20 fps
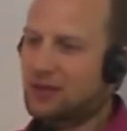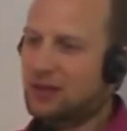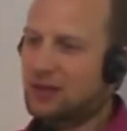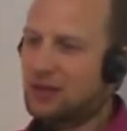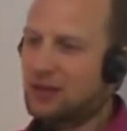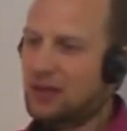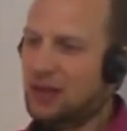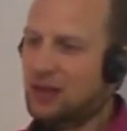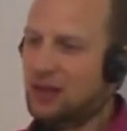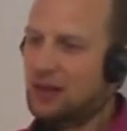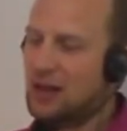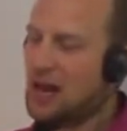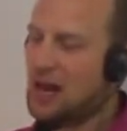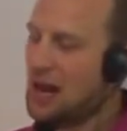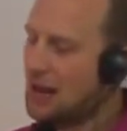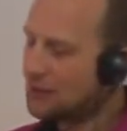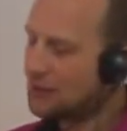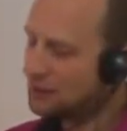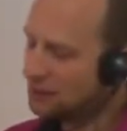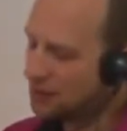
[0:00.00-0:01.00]
Certainly.
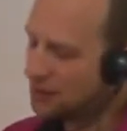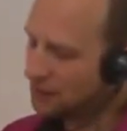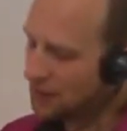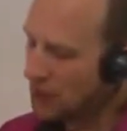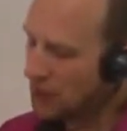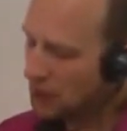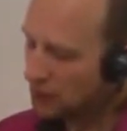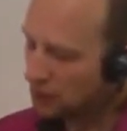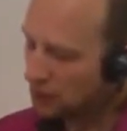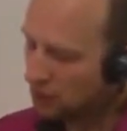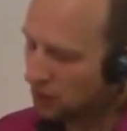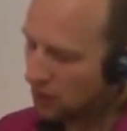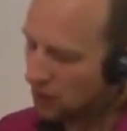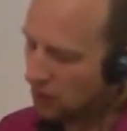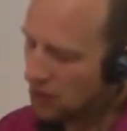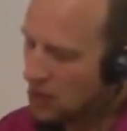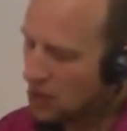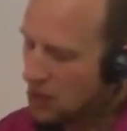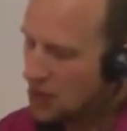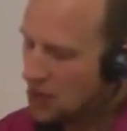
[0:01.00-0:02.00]
Excellent. Very
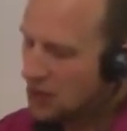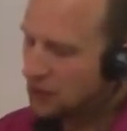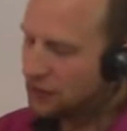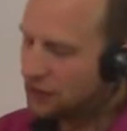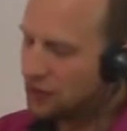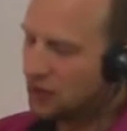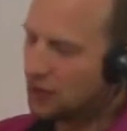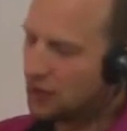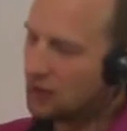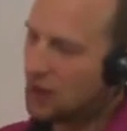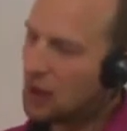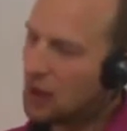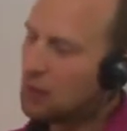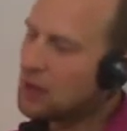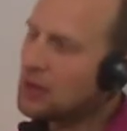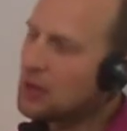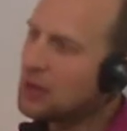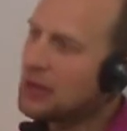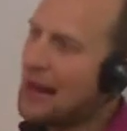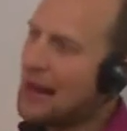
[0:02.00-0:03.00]
cool. So I
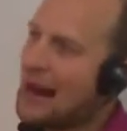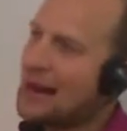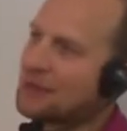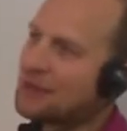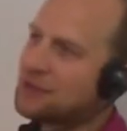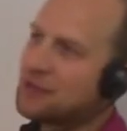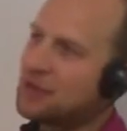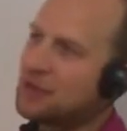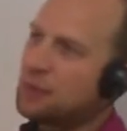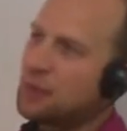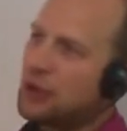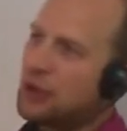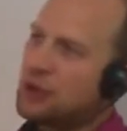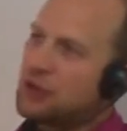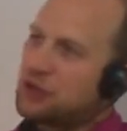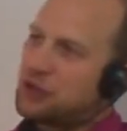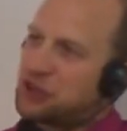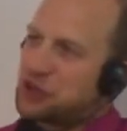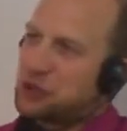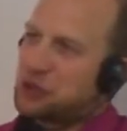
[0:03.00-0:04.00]
want to ask you about
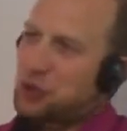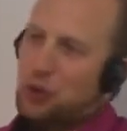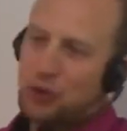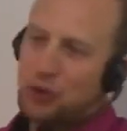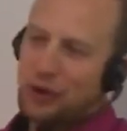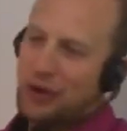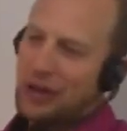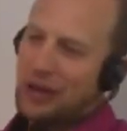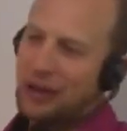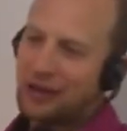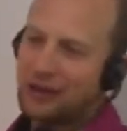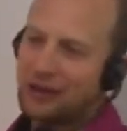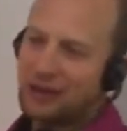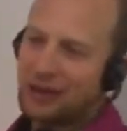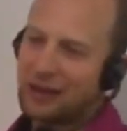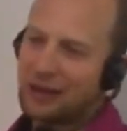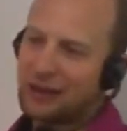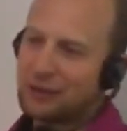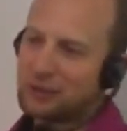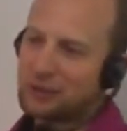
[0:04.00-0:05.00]
your story.
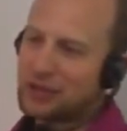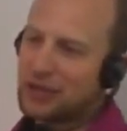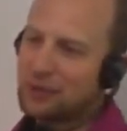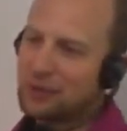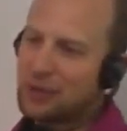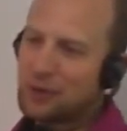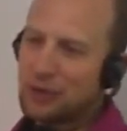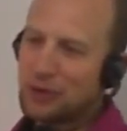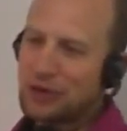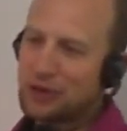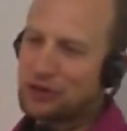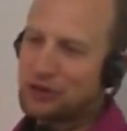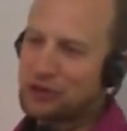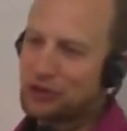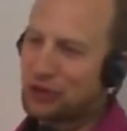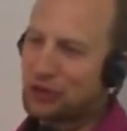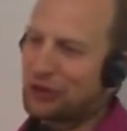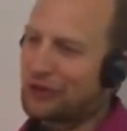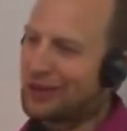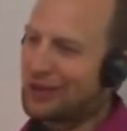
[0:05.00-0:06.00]
Tell me about your
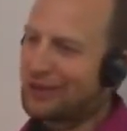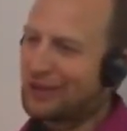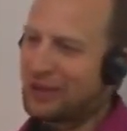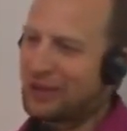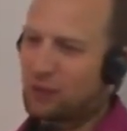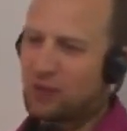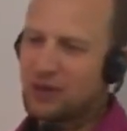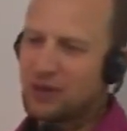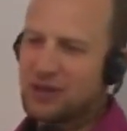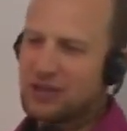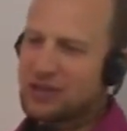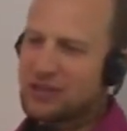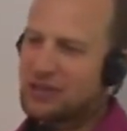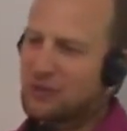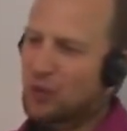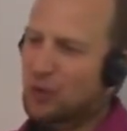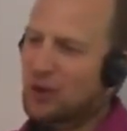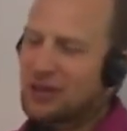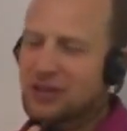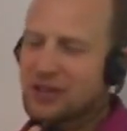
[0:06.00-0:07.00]
journey. Like,
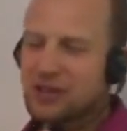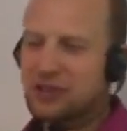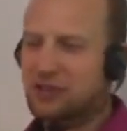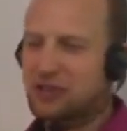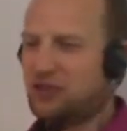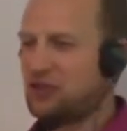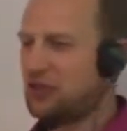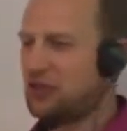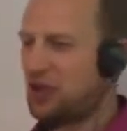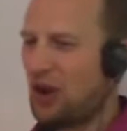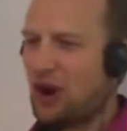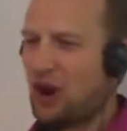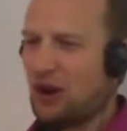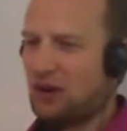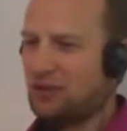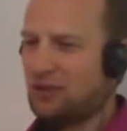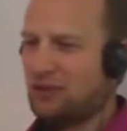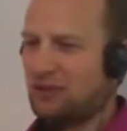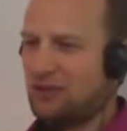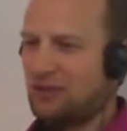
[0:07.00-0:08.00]
where did you start?